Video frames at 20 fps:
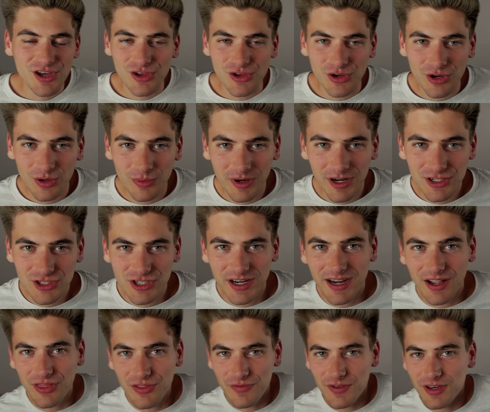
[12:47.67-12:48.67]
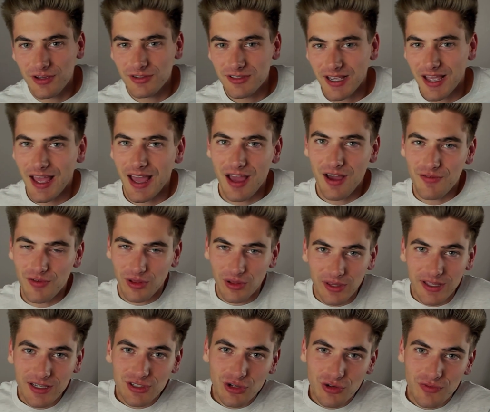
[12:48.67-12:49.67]
you're going to want to check out the videos I have
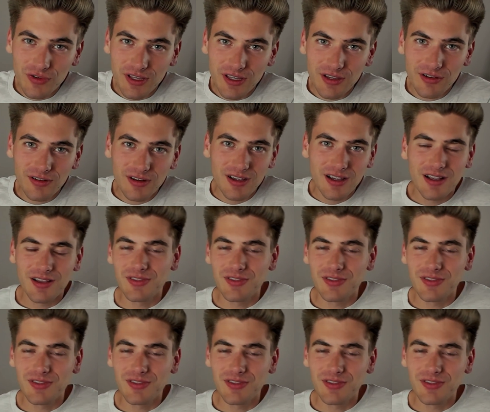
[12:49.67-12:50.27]
linked over here.